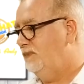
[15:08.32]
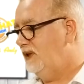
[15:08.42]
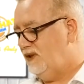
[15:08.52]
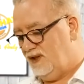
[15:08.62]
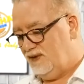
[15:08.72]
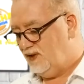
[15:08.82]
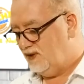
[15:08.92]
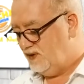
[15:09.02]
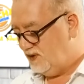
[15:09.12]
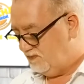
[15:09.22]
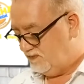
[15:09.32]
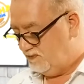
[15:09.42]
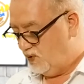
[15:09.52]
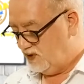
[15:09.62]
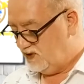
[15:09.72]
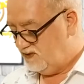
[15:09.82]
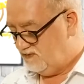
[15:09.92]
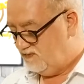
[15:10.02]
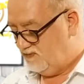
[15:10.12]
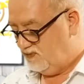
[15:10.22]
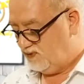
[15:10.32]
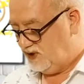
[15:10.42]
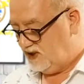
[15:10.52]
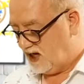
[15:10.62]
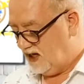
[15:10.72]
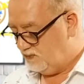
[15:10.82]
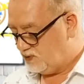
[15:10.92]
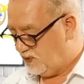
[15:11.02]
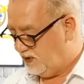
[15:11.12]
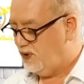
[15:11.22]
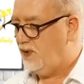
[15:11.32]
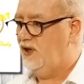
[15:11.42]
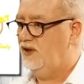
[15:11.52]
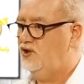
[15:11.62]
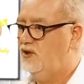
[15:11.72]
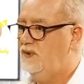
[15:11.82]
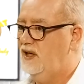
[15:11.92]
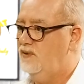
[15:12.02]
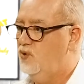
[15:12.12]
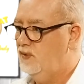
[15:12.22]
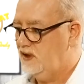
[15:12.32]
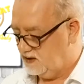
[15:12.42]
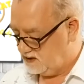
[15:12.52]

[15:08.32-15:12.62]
but I mean, they're more than 3 times what they should be at the moment.